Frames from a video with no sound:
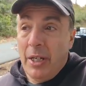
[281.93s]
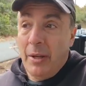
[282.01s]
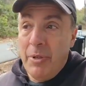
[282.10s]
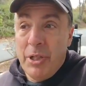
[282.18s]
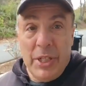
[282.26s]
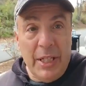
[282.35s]

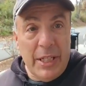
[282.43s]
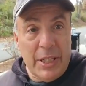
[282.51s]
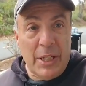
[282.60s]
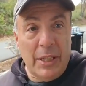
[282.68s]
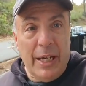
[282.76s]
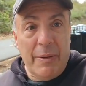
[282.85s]
You see
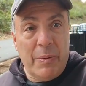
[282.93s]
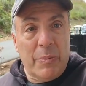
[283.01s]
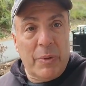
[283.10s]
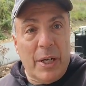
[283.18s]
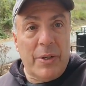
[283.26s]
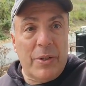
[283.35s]
this a lot
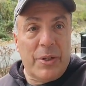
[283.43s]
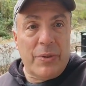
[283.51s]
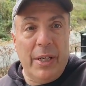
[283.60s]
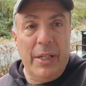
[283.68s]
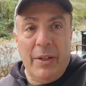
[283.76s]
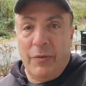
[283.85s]
with runners,
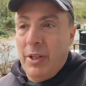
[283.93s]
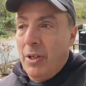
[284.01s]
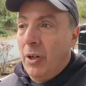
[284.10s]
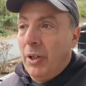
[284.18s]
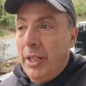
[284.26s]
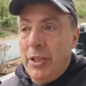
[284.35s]
right? If
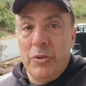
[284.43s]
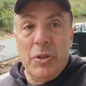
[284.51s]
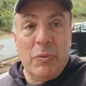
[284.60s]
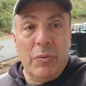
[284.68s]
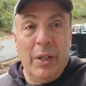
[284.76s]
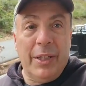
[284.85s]
all they do
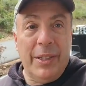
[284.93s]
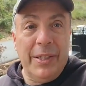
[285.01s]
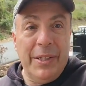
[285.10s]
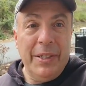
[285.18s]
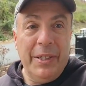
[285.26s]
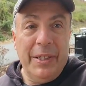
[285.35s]
is run